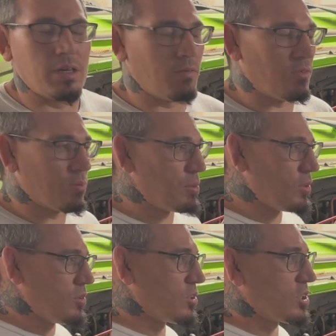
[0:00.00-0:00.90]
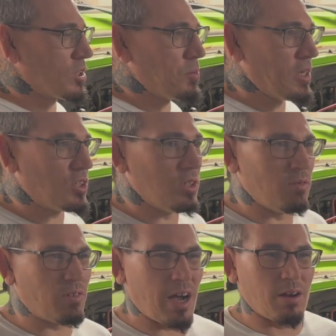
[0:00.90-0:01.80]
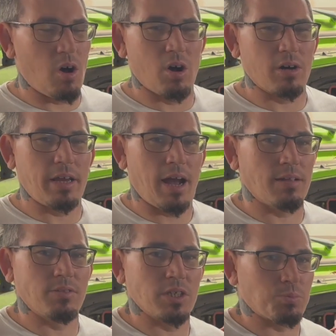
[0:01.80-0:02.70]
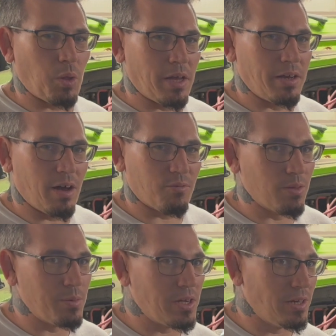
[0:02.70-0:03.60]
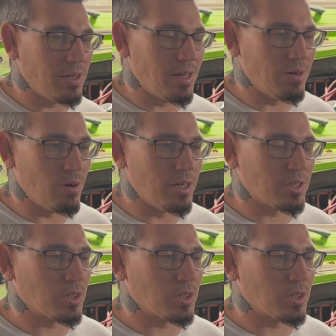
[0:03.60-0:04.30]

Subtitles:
And if you're building your suspension, you've kind of already had this planned out from the beginning anyways,